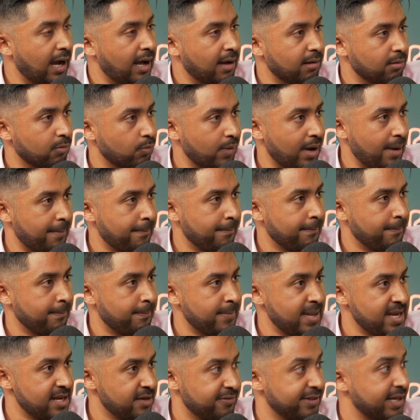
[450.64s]
where
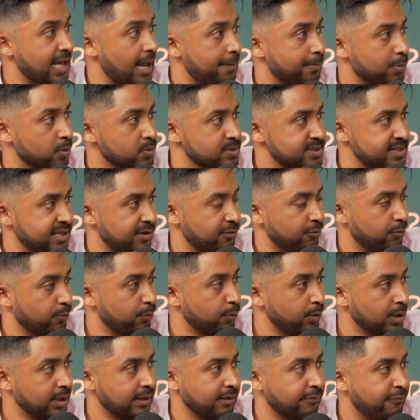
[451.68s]
many of the capitals didn't
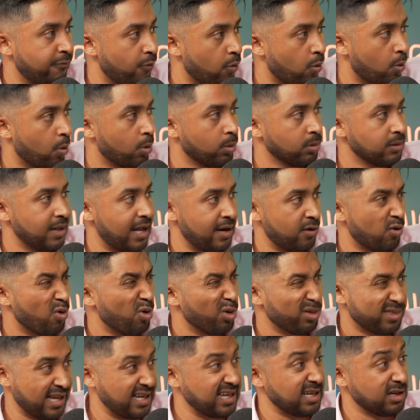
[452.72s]
really fall at all.
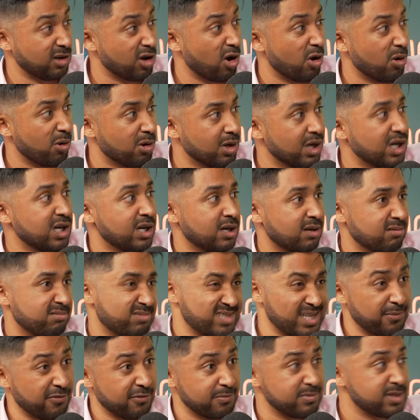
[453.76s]
They did go,
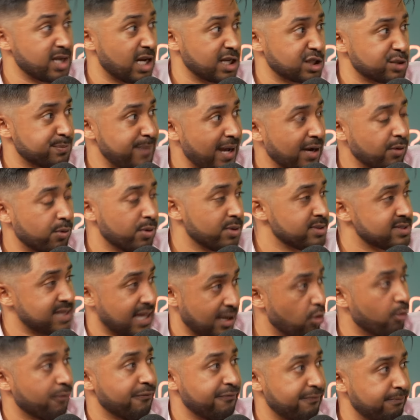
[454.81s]
some of them touched backwards. They
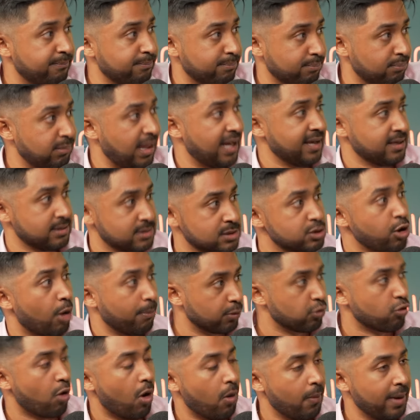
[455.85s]
all stopped
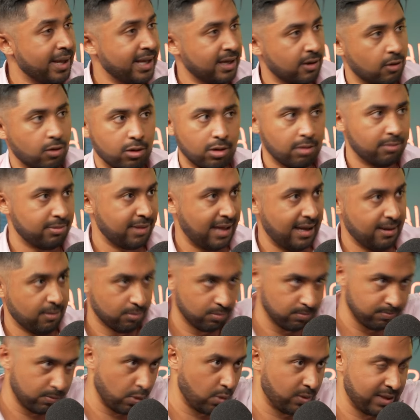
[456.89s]
growing, or they
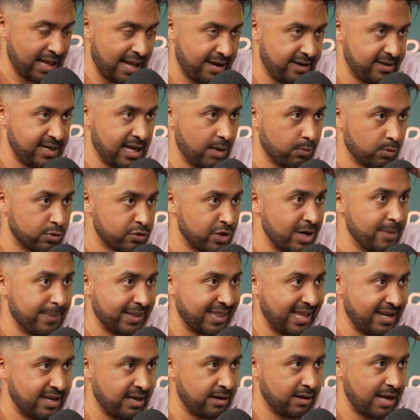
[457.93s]
all had a downward trend, but
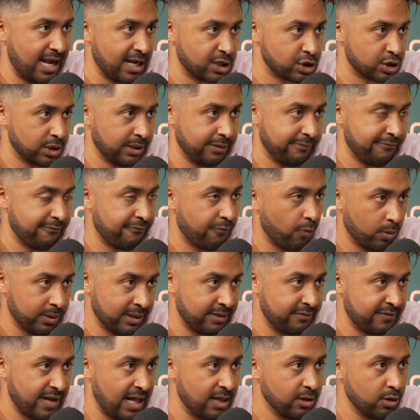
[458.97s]
they didn't actually fall in
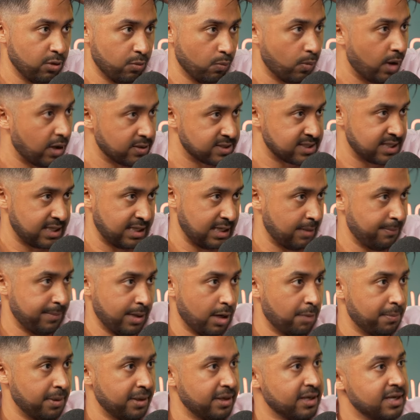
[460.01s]
value, while Sydney and
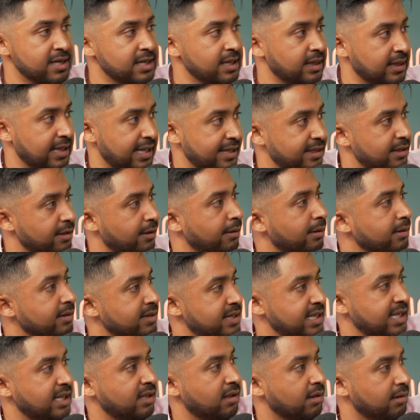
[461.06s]
Melbourne led the
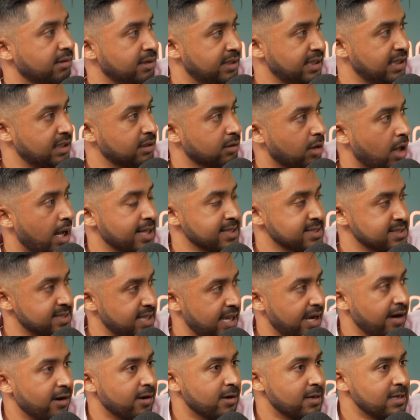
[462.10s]
declines
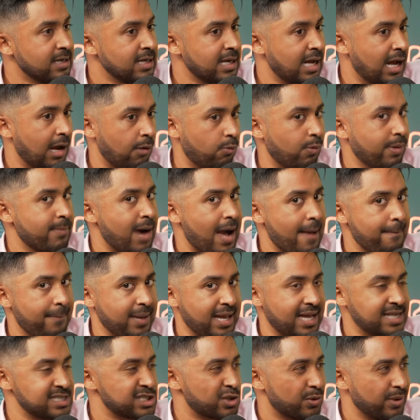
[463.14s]
there. And we might be
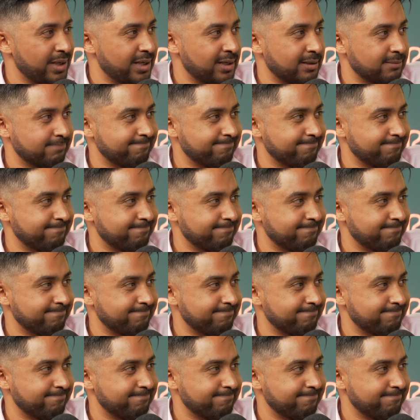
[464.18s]
entering,